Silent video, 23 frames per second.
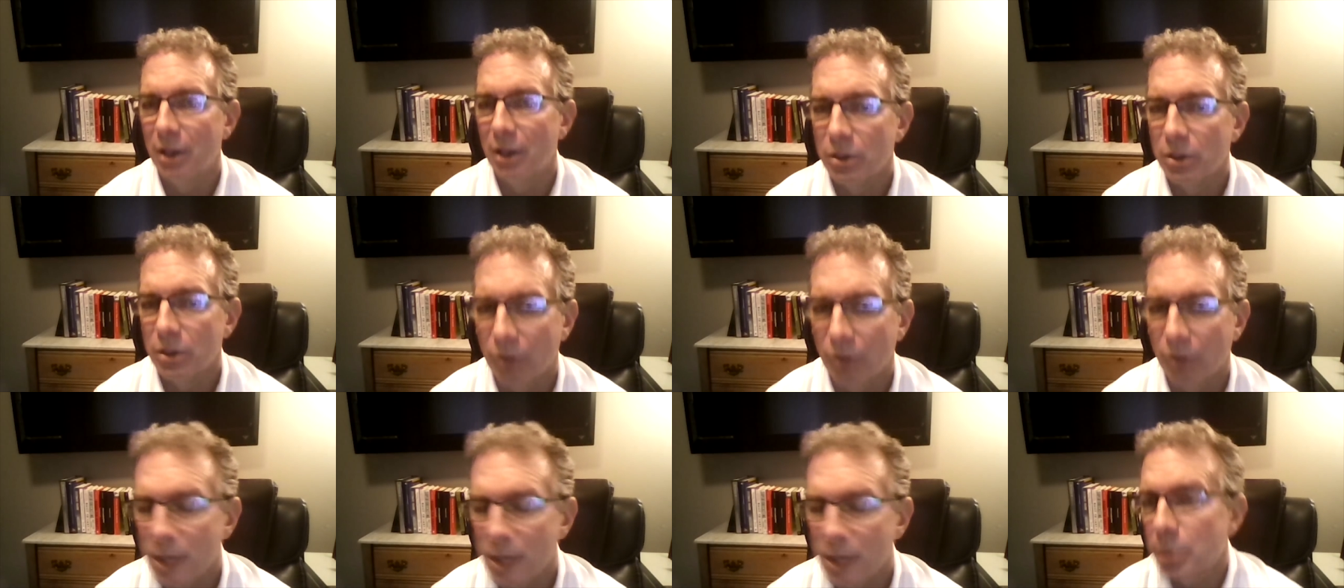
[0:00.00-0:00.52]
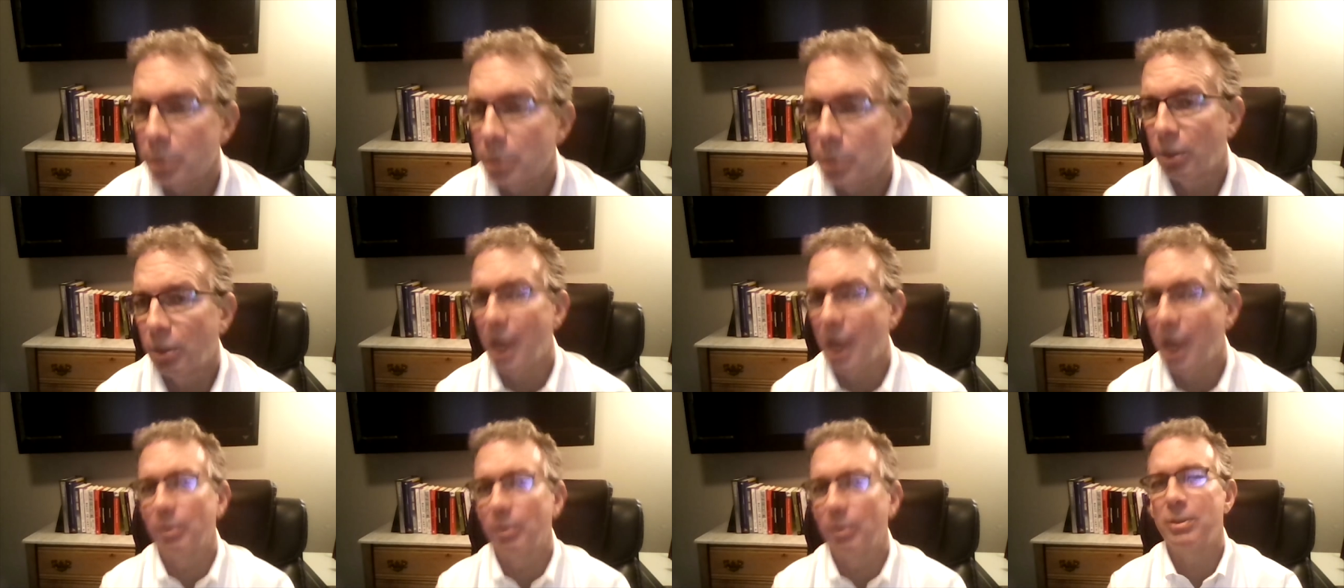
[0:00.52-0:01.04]
So that's the
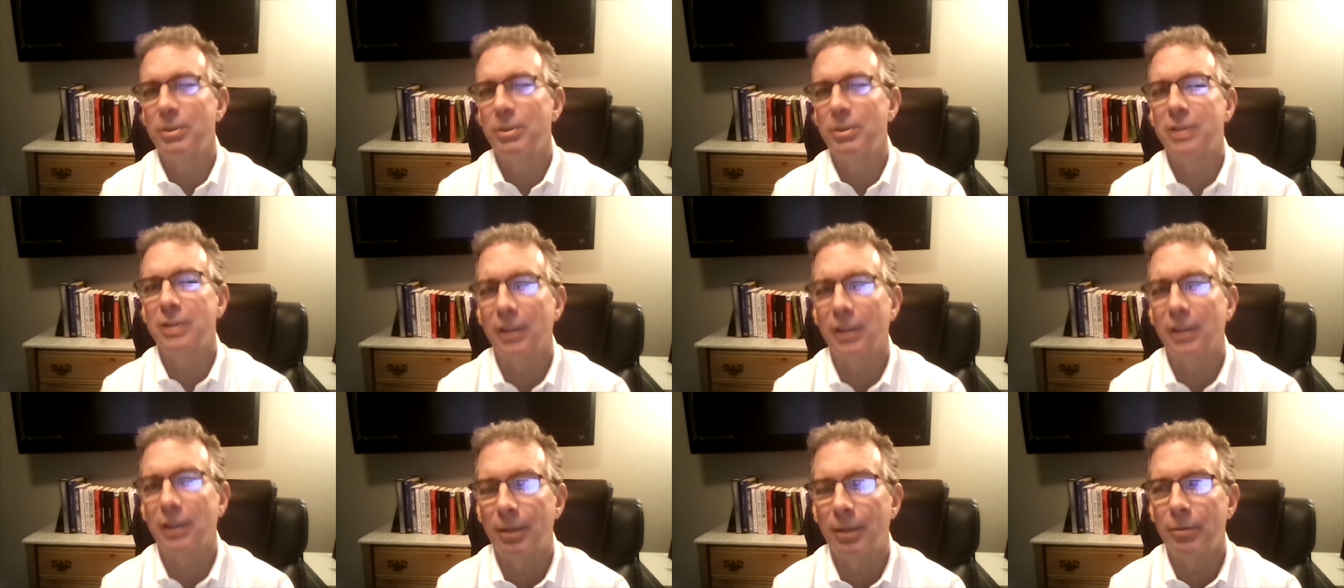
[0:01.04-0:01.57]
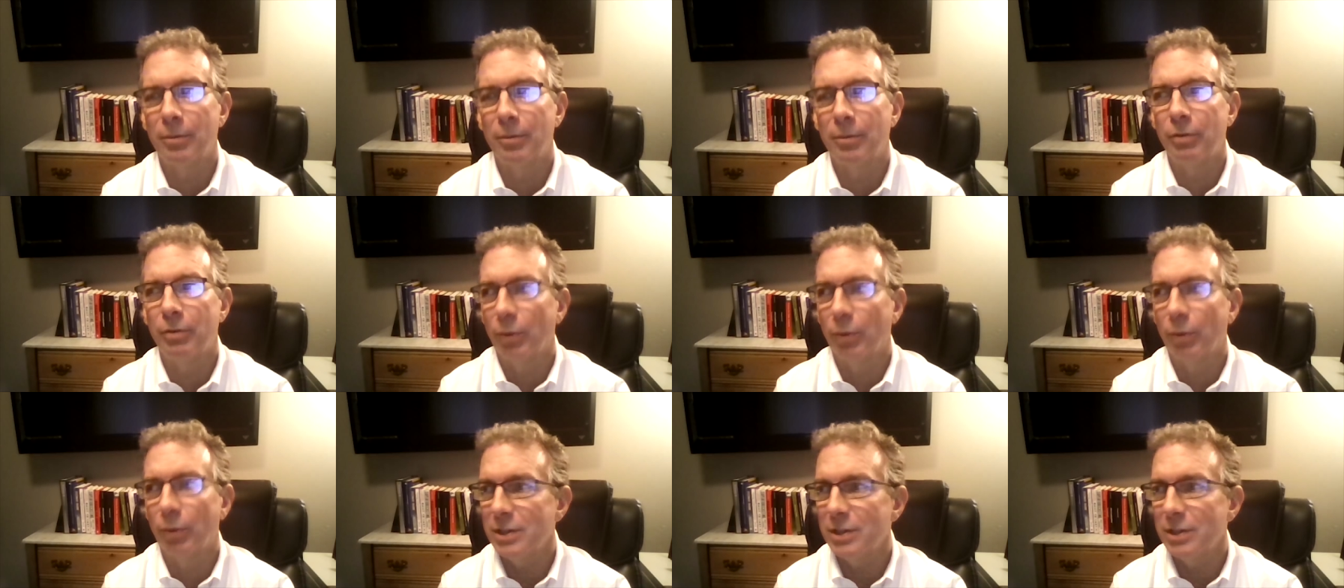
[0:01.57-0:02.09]
problem is if
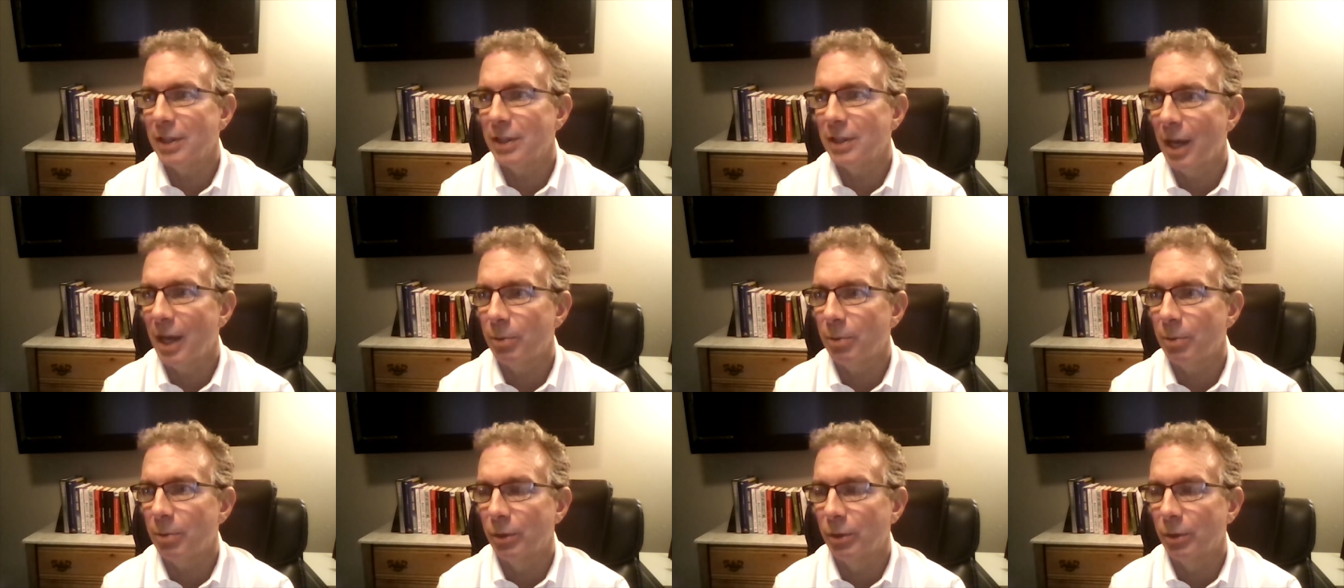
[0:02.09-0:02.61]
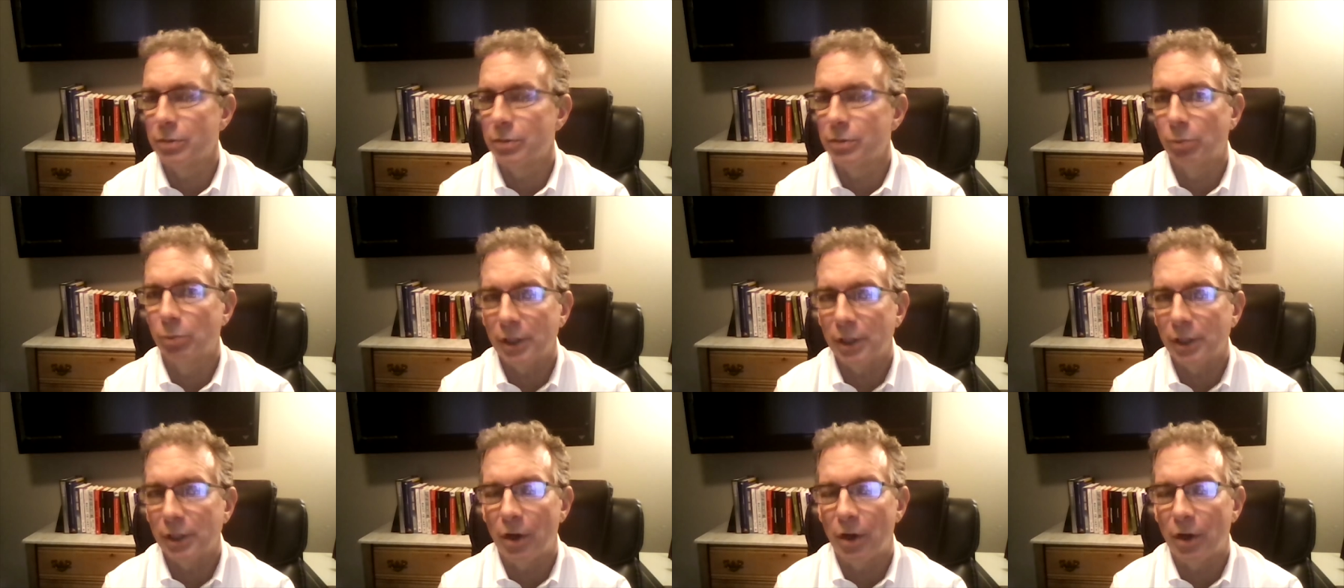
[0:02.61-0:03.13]
you're raising capital, it's
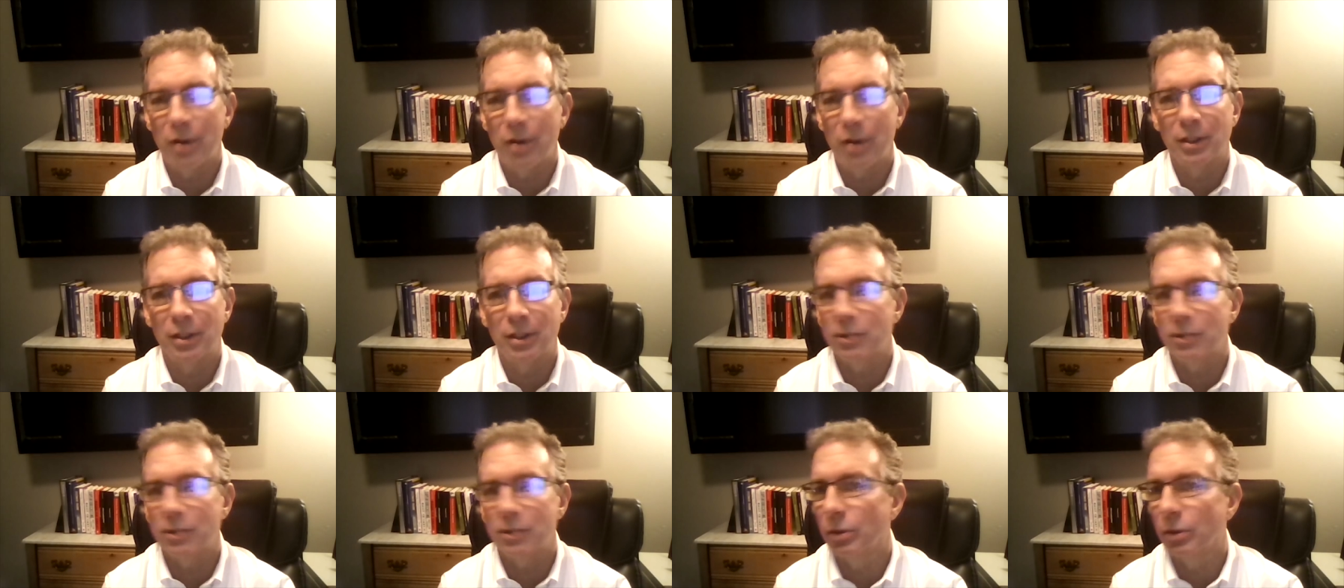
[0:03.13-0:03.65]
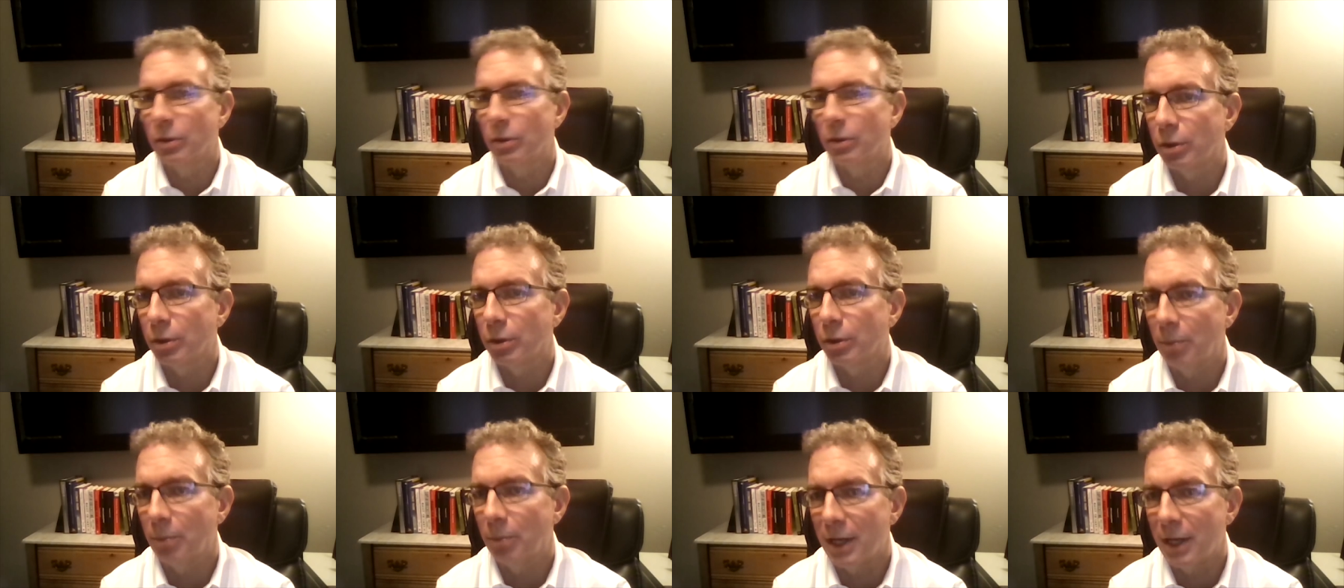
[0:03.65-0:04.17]
really hard to get to a
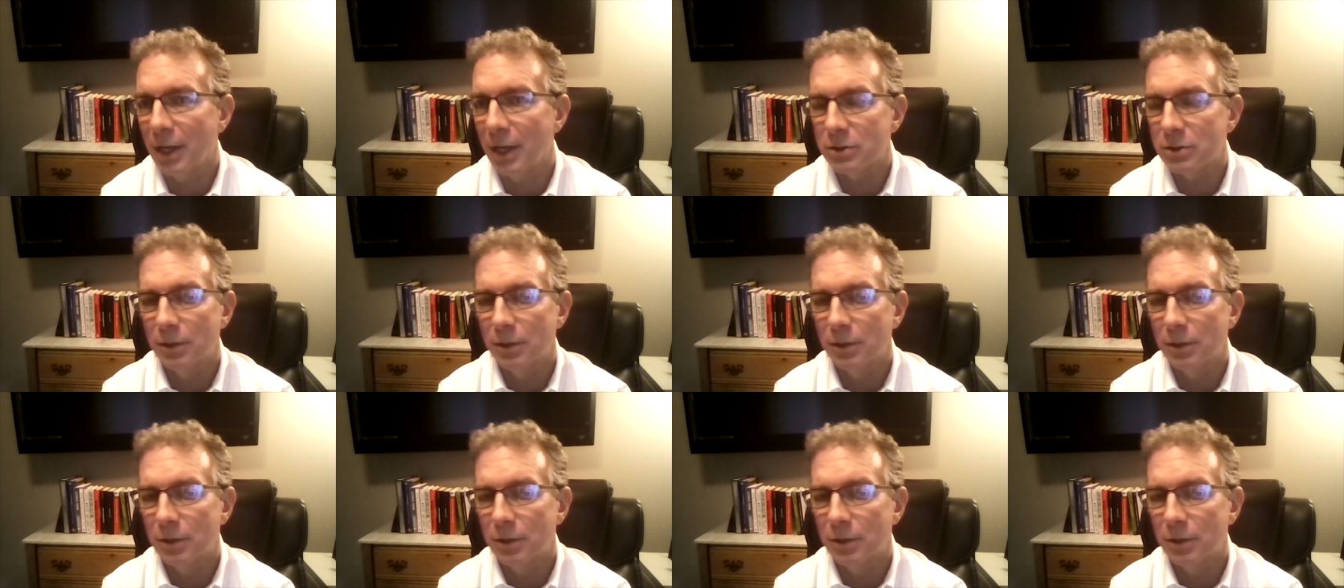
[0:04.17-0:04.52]
critical mass.